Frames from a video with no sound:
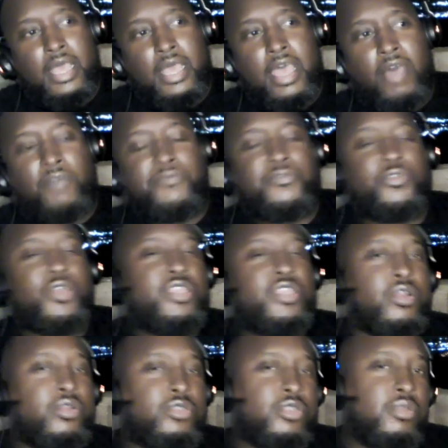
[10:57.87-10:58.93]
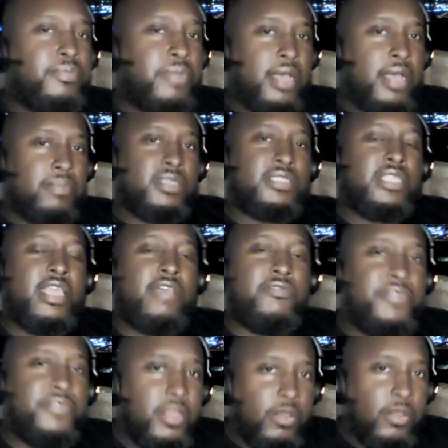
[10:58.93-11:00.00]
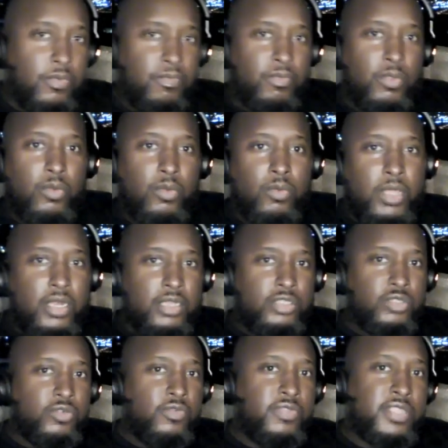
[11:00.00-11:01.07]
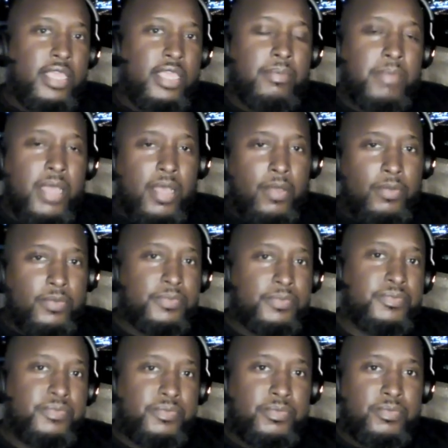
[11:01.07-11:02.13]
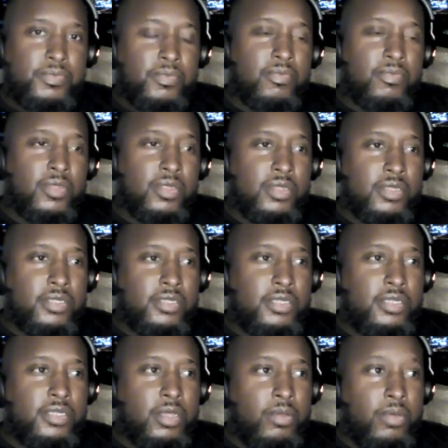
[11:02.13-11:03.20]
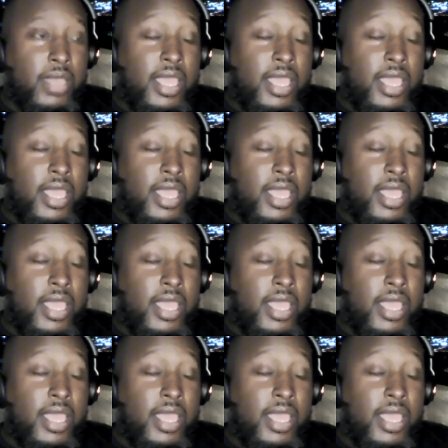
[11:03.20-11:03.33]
how freer Tupac must have felt when the truth came out. You know,